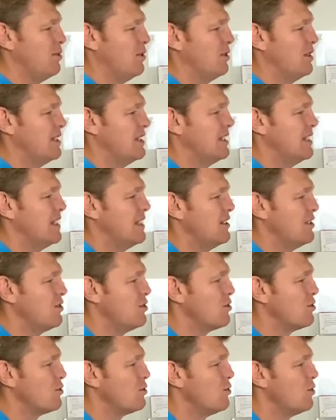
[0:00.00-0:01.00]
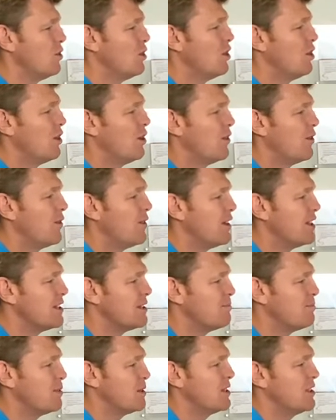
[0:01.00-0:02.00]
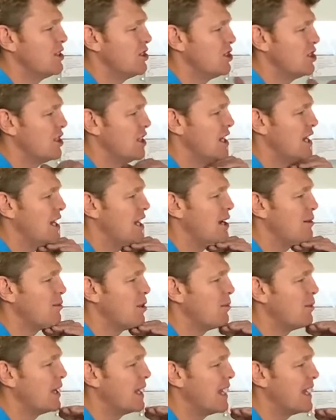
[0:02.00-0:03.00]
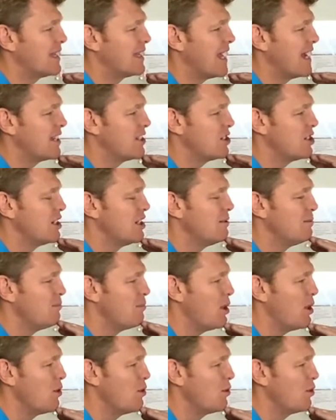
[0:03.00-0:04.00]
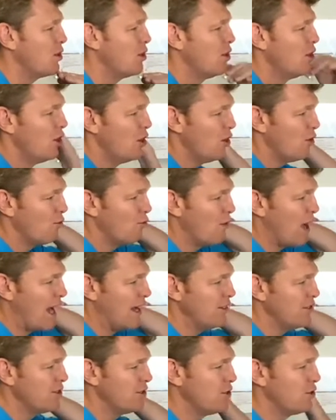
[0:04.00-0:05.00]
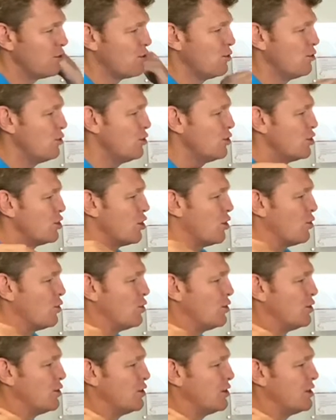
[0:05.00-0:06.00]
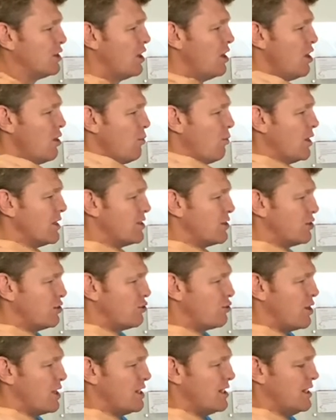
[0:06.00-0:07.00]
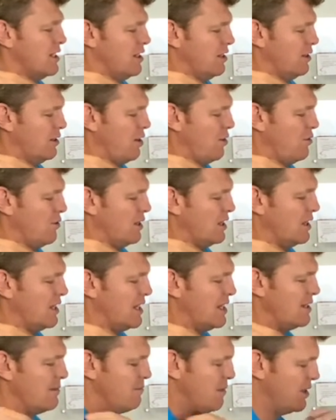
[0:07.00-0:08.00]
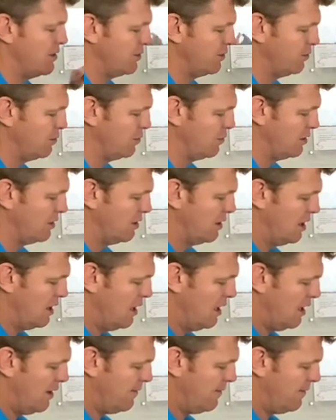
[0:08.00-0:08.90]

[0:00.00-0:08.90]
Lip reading: pull us into this position here where we get that chin poke, rounded through the shoulders. We're stressing and loading these muscles.